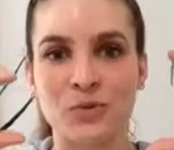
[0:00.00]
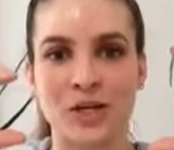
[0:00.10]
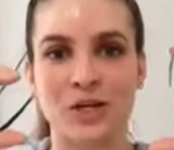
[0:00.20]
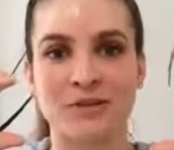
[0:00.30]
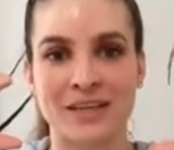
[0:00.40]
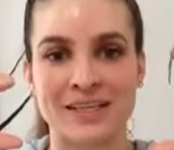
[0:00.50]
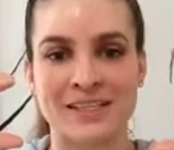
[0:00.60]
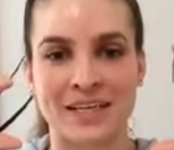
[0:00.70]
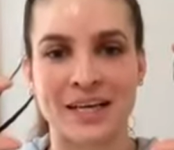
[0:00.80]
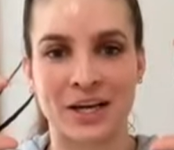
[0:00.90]
do you think is
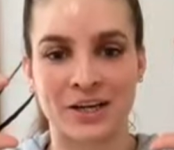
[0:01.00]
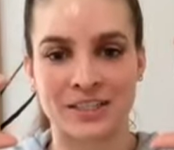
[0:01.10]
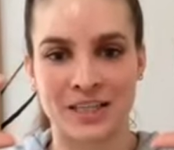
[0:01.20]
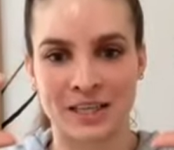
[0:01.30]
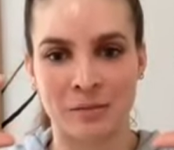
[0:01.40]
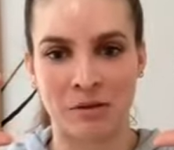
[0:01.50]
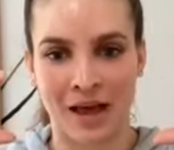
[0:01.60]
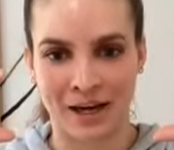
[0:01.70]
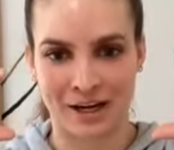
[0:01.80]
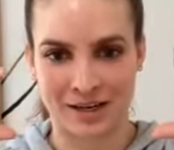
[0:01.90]
going to irritate the
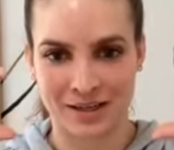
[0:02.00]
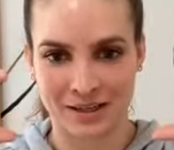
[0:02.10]
bladder?